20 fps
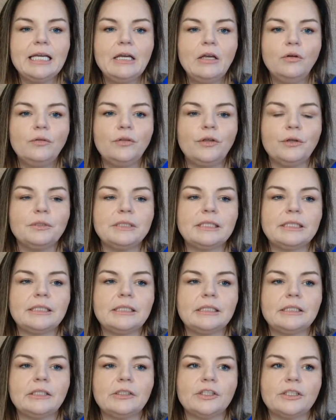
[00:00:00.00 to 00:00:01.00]
There was
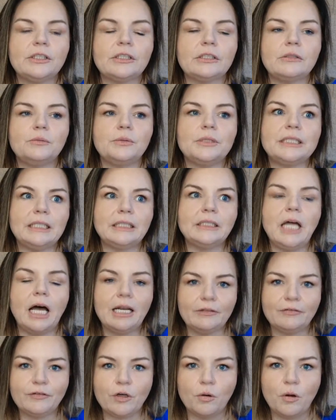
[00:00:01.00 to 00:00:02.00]
a lot
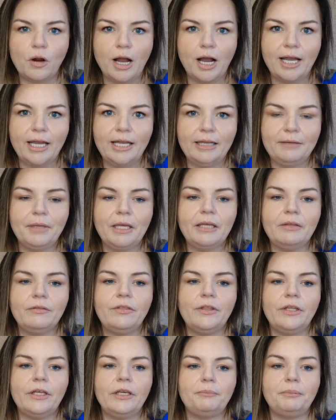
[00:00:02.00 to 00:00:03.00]
of crime.
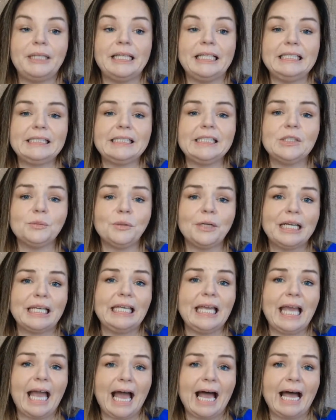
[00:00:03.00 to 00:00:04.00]
The places where he
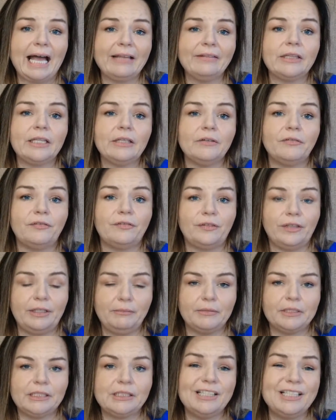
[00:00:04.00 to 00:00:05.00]
had
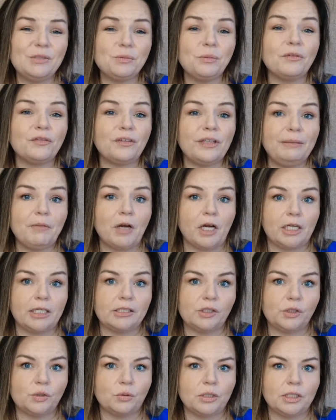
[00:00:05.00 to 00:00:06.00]
so these were flea market
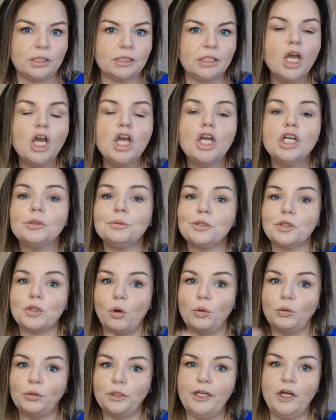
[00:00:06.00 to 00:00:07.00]
stores. It was
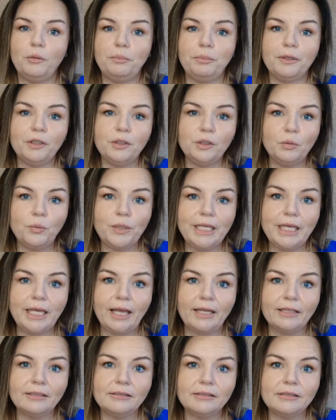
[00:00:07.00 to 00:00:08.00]
only open on the
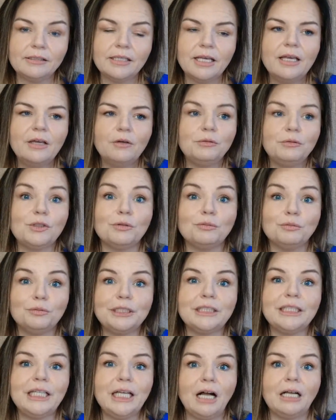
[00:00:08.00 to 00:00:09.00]
weekends. It was a
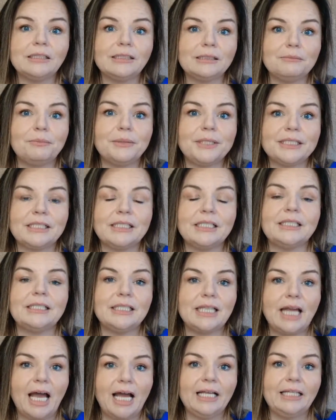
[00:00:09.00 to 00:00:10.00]
really awesome business
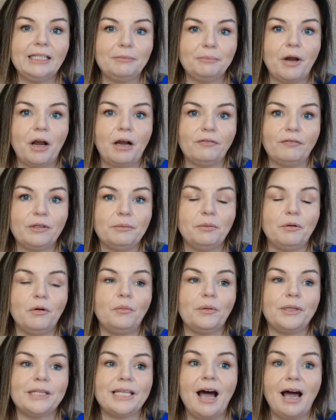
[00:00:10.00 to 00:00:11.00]
and highly profitable
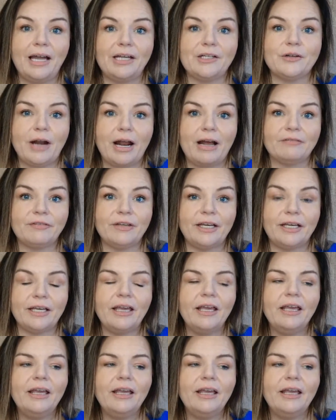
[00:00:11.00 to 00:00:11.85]
with high traffic.